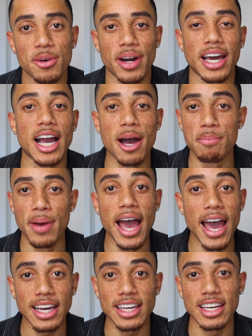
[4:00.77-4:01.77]
When I got
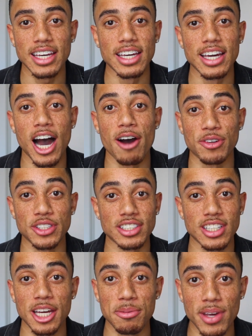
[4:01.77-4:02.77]
back, he offered to
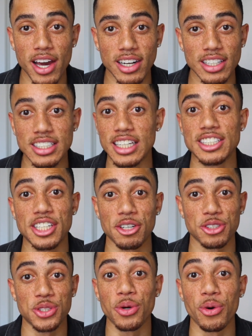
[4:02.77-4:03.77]
take me on a
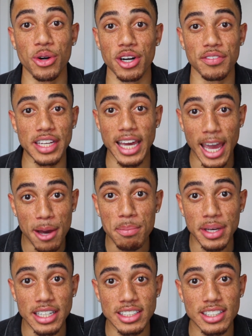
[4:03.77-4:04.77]
detailed tour of the
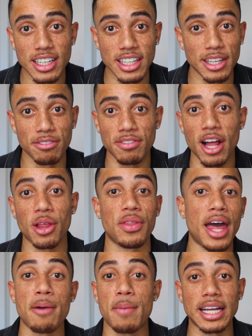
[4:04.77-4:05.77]
campus and then followed
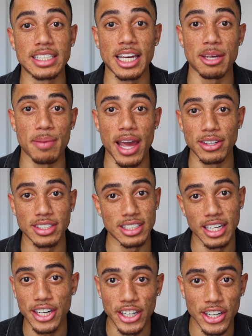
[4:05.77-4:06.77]
that by taking me out to
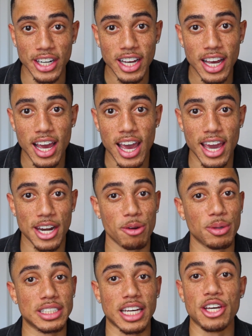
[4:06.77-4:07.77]
dinner. And it
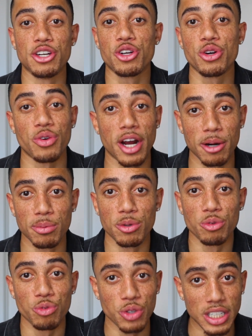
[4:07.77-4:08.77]
was
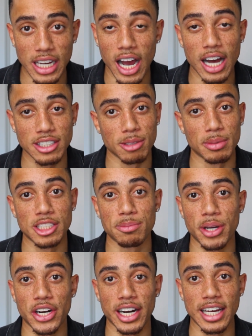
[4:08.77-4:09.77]
incredible, really awesome
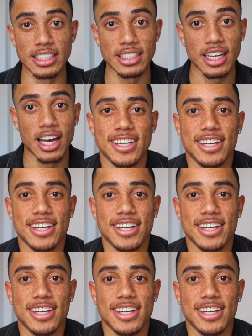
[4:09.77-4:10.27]
experience.